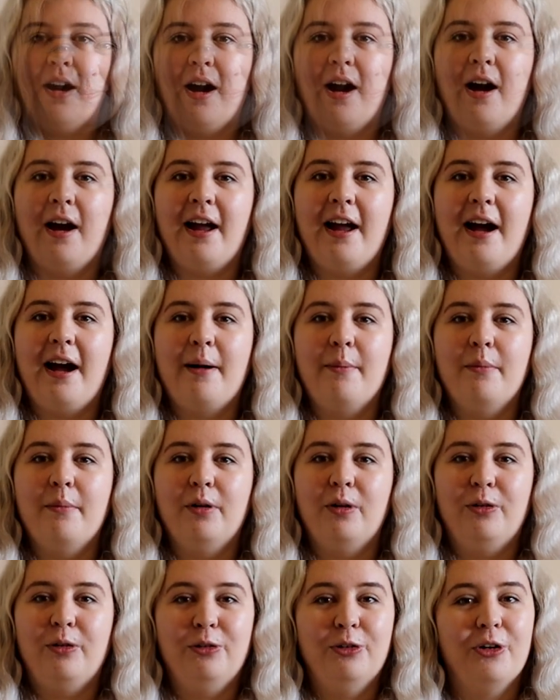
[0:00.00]
I
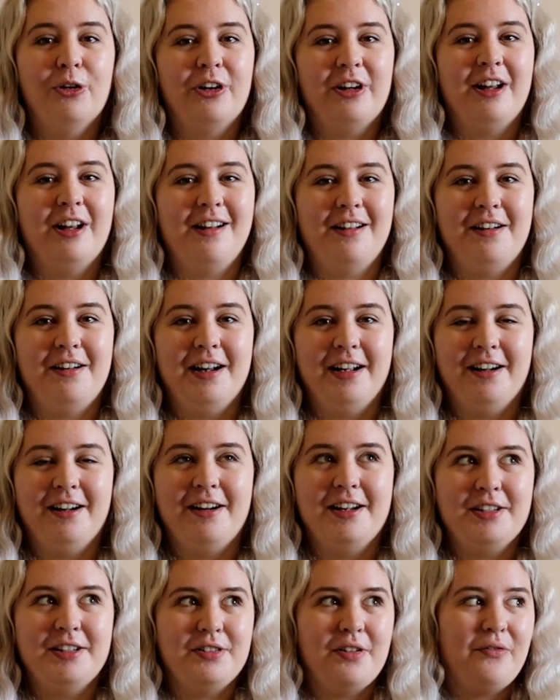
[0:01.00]
am not gonna lie
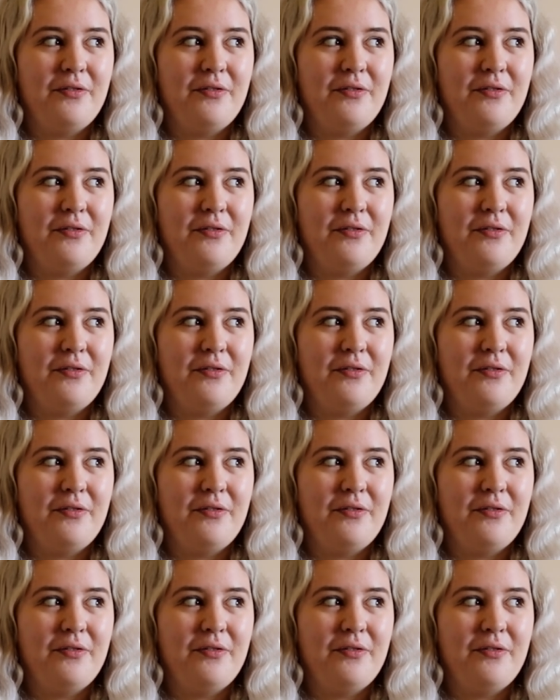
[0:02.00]
guys,